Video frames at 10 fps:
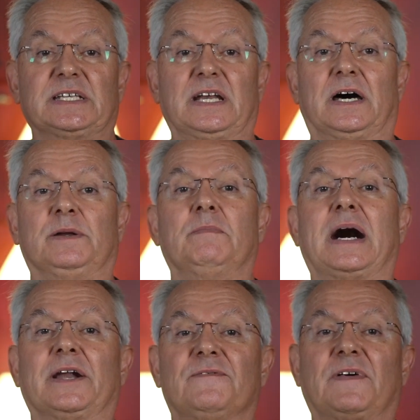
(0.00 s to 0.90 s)
an
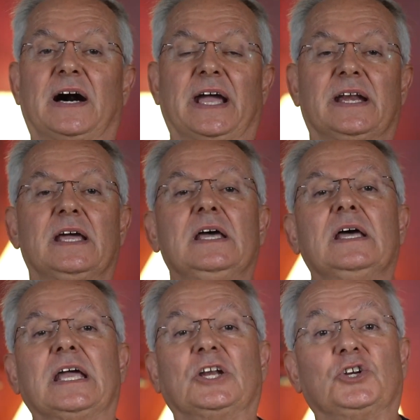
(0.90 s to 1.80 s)
unmodified
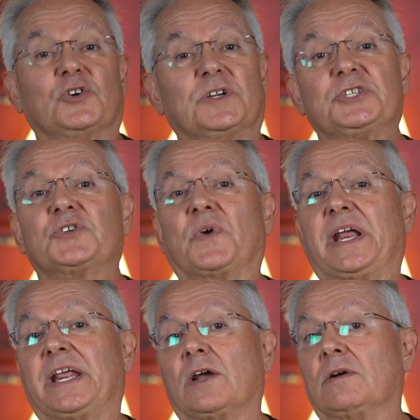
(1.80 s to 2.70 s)
endurance
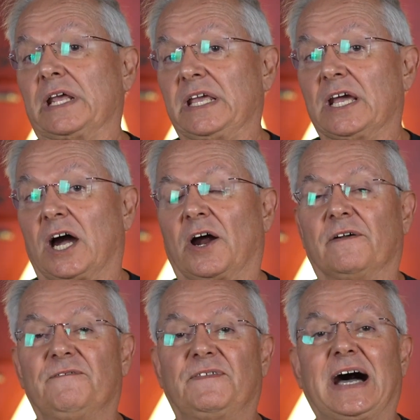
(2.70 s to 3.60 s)
rating or ER
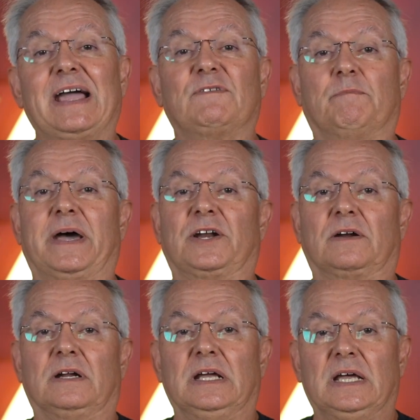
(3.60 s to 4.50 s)
of 5 or
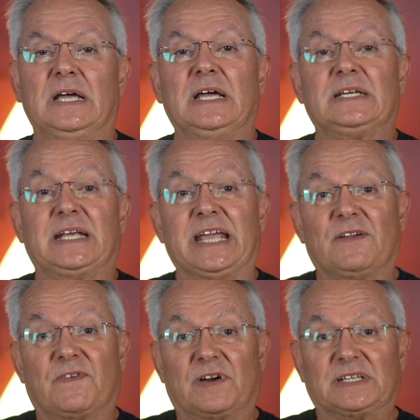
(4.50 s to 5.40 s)
better.
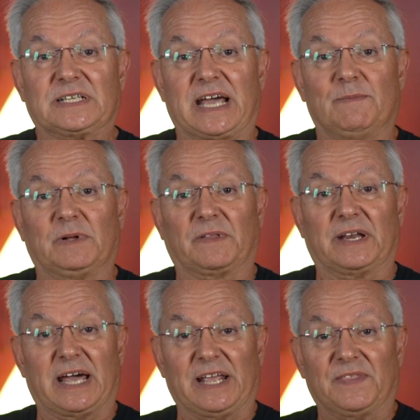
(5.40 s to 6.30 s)
Take, for example, the
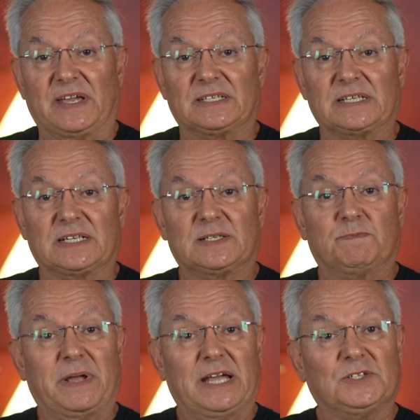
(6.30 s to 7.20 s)
9th SS
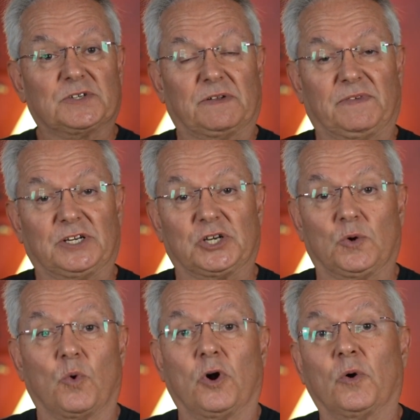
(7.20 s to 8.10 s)
Panzer
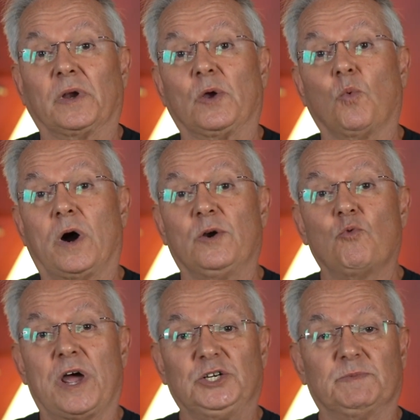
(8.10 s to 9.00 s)
Division, where only 1
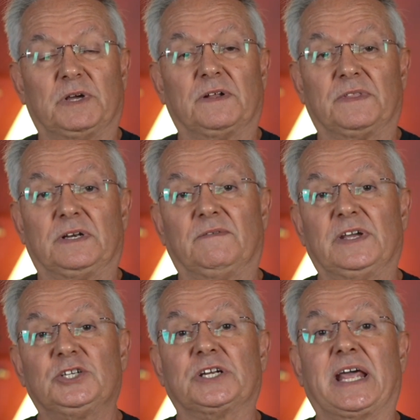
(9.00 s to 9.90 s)
regiment of the
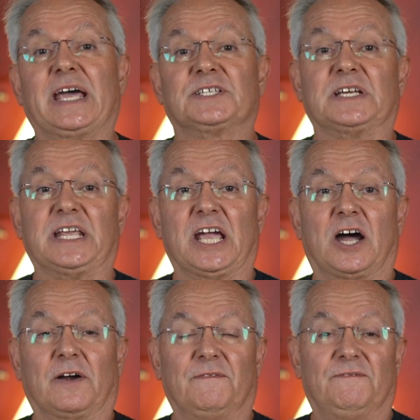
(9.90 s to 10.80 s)
division has an
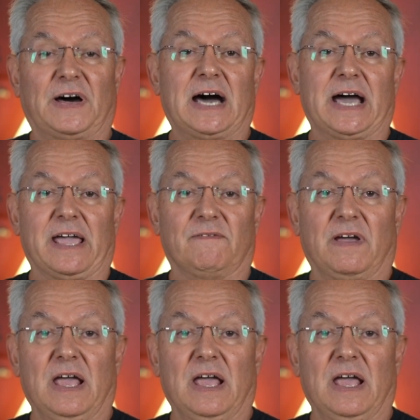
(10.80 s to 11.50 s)
ER of 5.